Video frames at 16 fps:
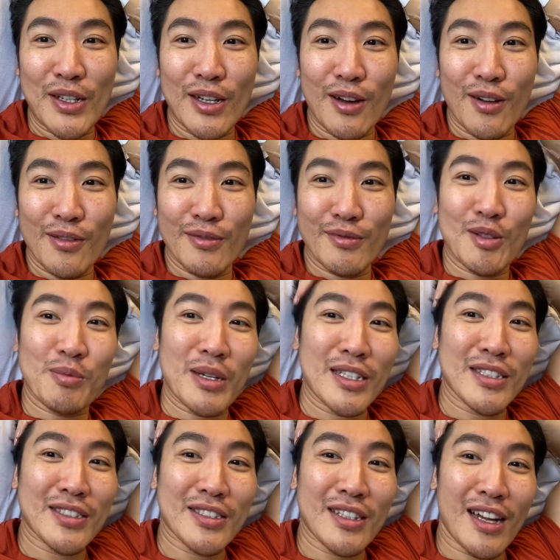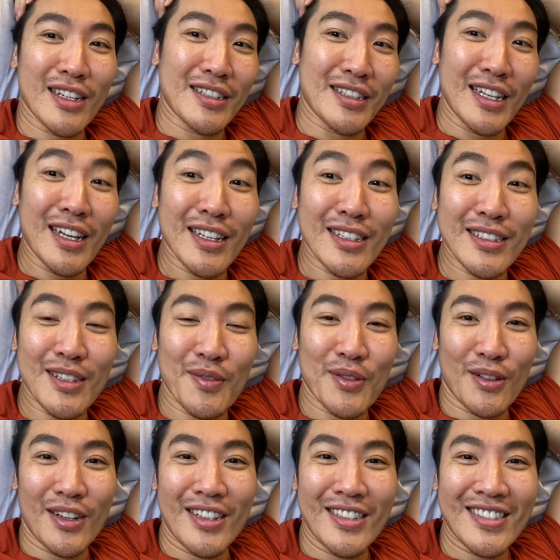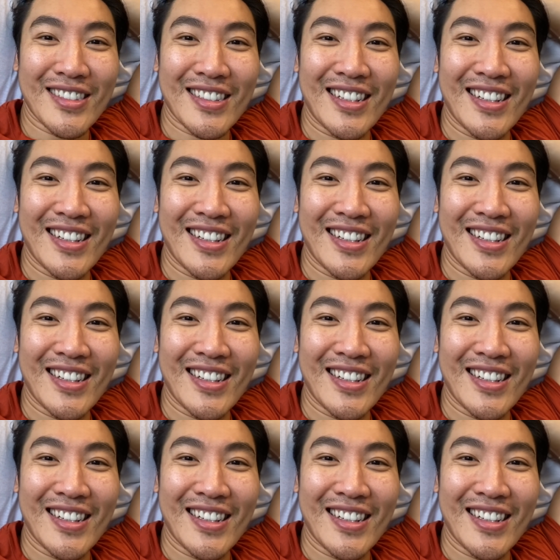know. Nobody studied this, of course.